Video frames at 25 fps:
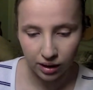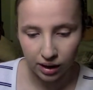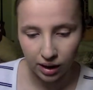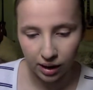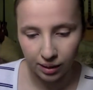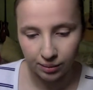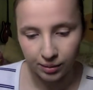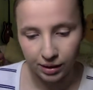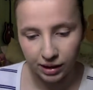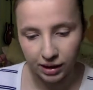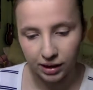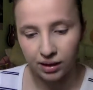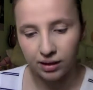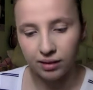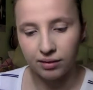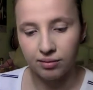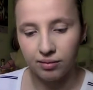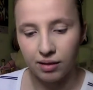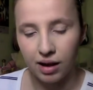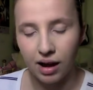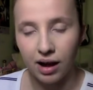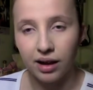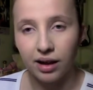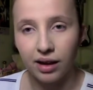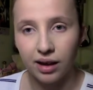I mean,
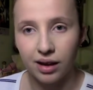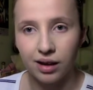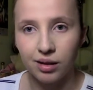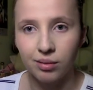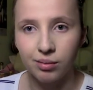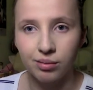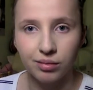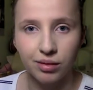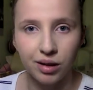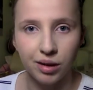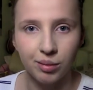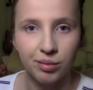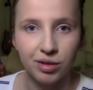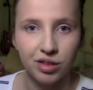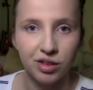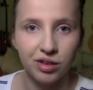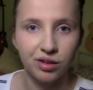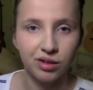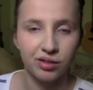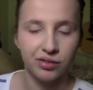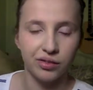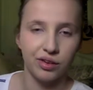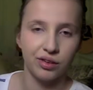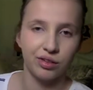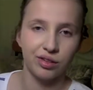I am. I'm in
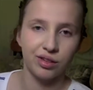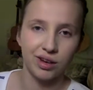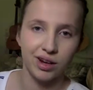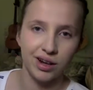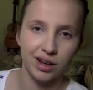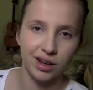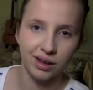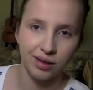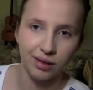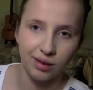university,